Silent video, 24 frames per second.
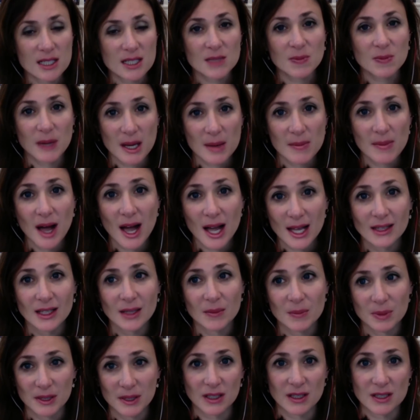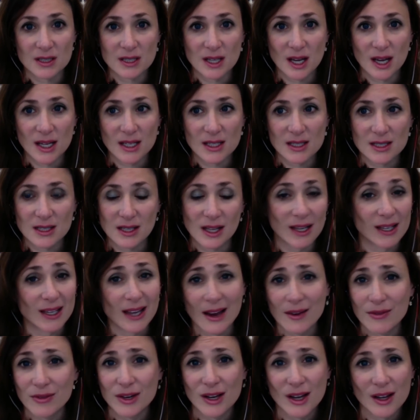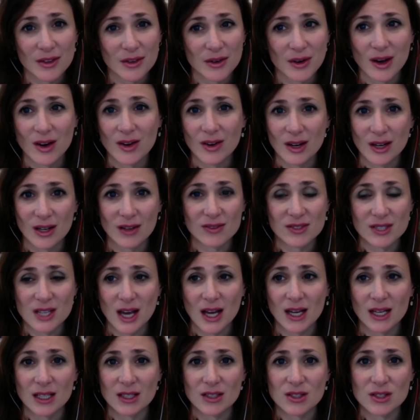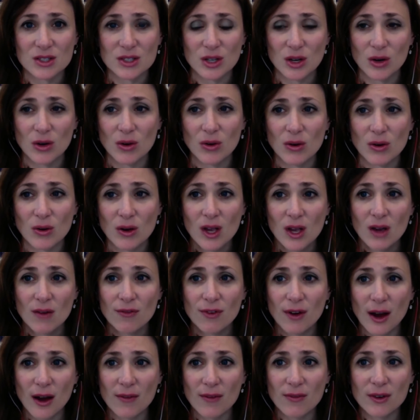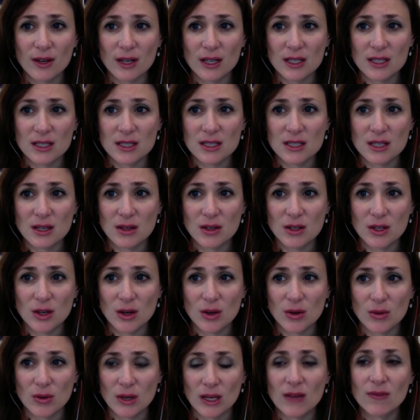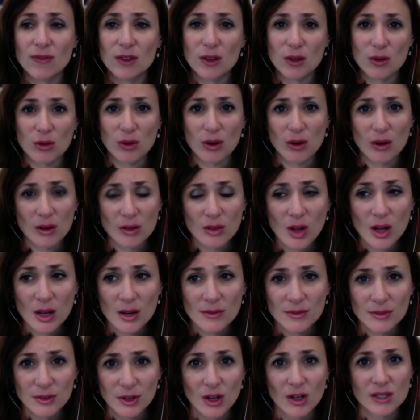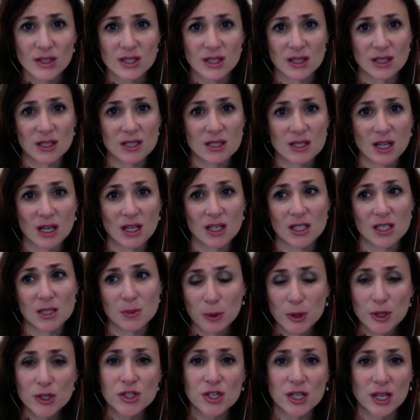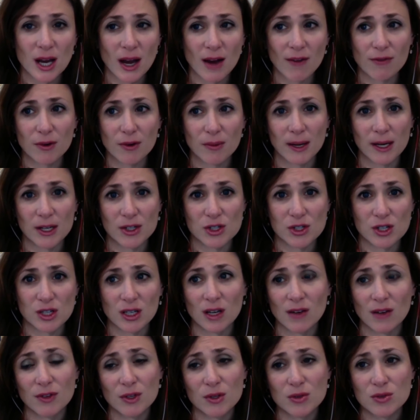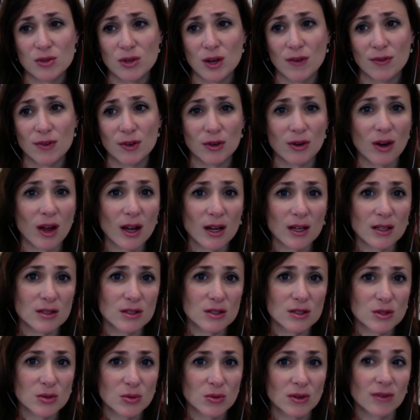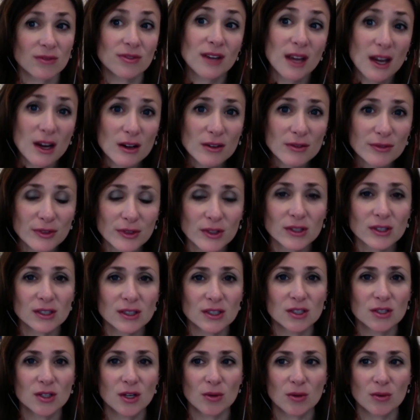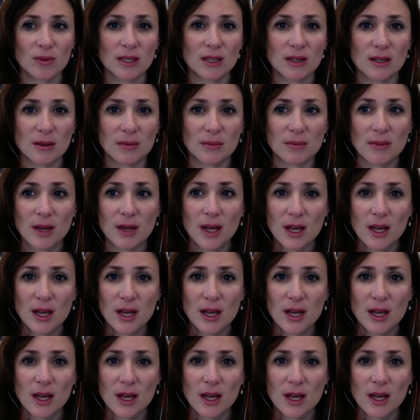has become highly politicized, like every mm-hmm. other area of science. So, for every you know, even though there are a lot of flaws in the studies pushing affirmation, if you if you're not sort of careful and you don't read them